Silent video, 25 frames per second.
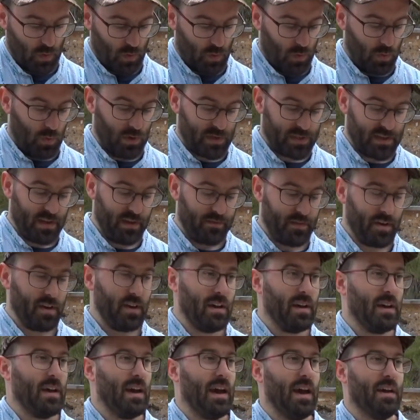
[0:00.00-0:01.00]
whatever,
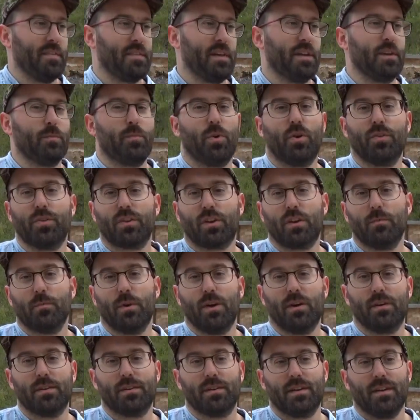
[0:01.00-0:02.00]
and then upon the
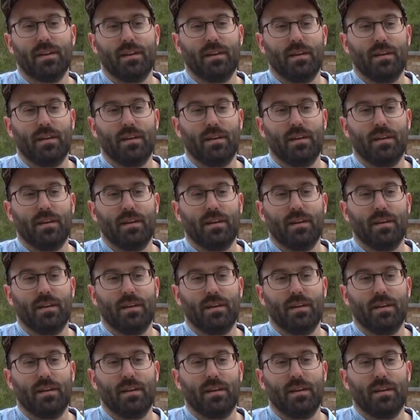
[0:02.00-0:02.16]
command,